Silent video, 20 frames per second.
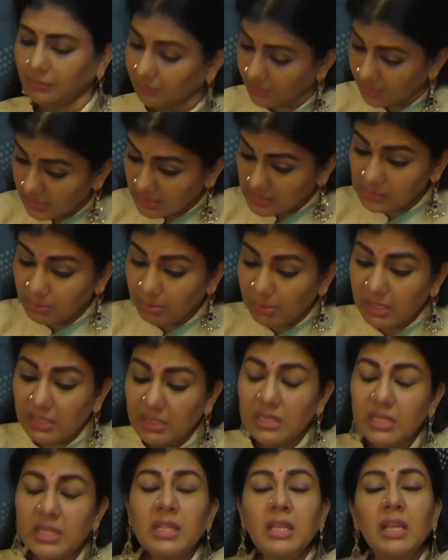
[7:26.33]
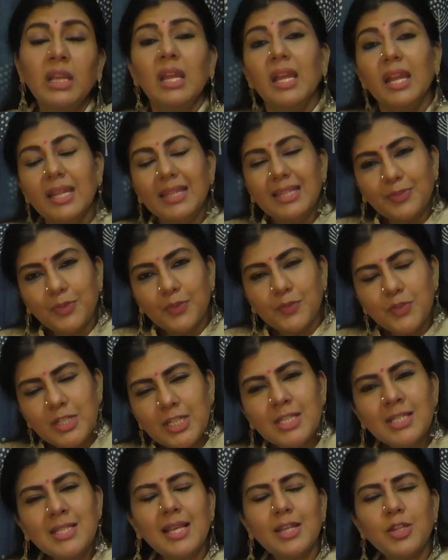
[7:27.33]
Similarly, in the
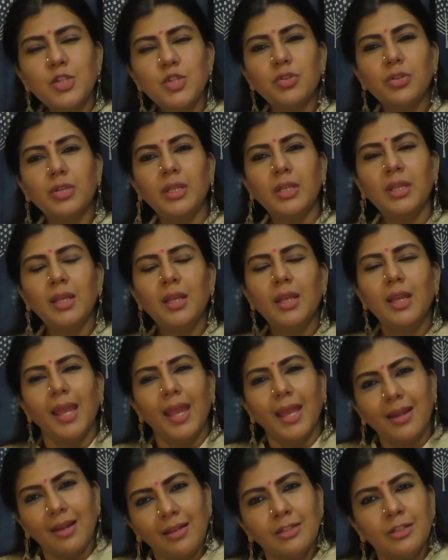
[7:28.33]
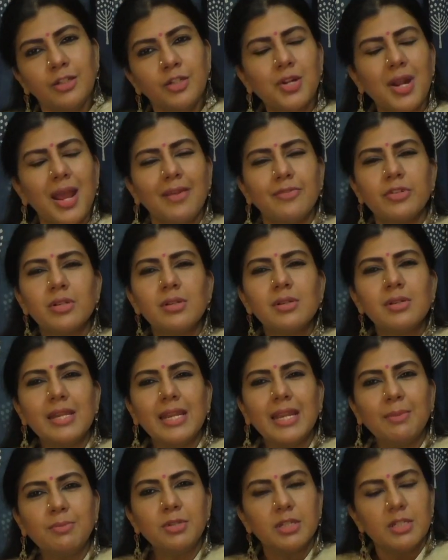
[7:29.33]
15th century, another traveler
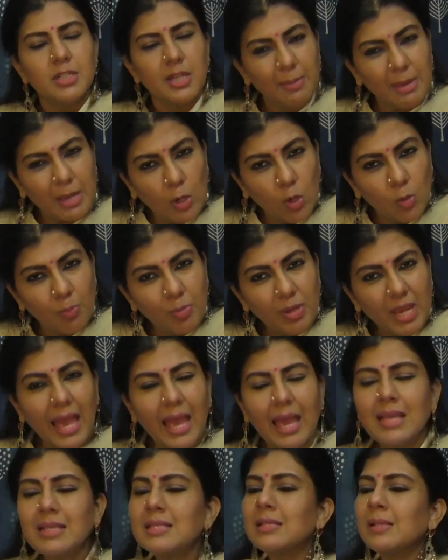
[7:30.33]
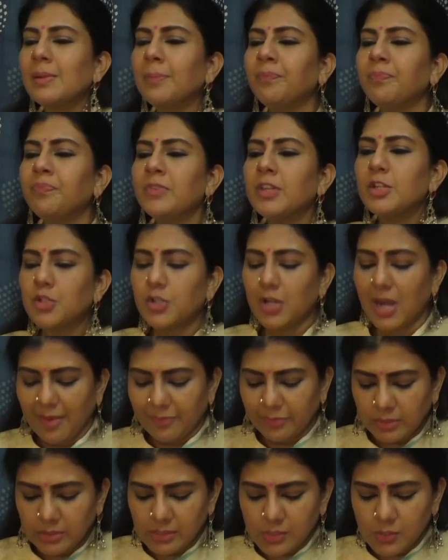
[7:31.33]
named Domingo Piaz
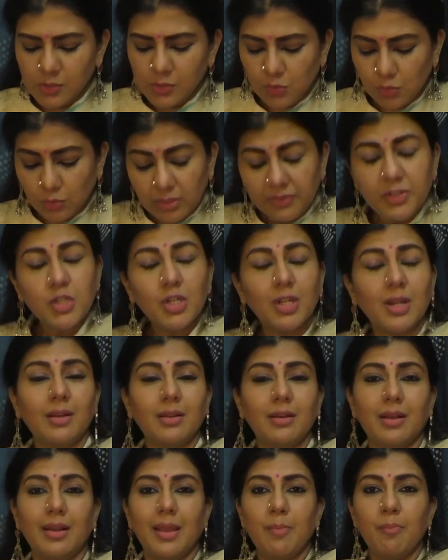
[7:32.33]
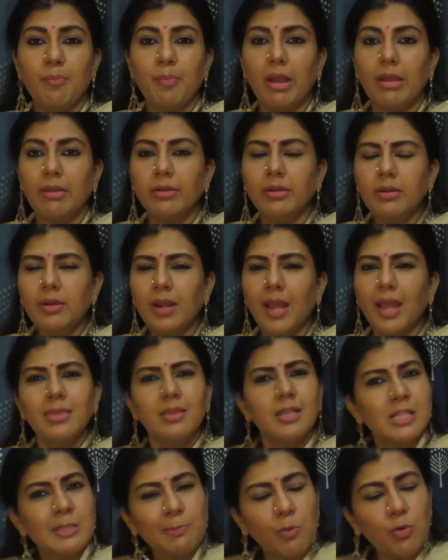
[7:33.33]
travels to the Vijayanagara Empire, and
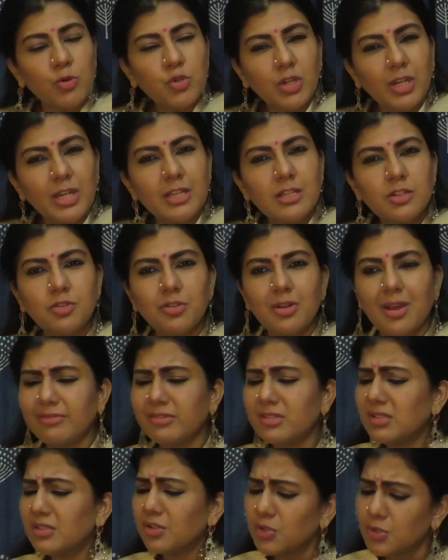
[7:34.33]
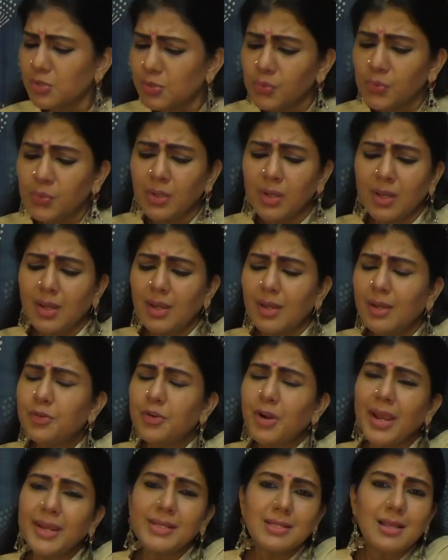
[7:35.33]
this Portuguese traveler too
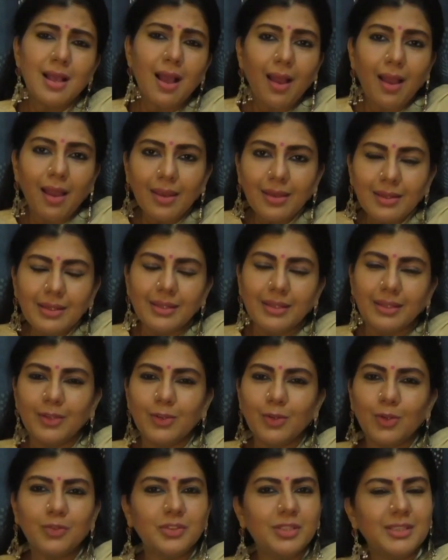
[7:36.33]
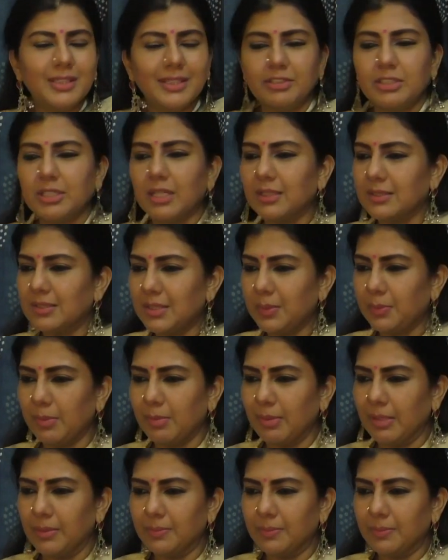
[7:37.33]
writes highly of the Devadasi women.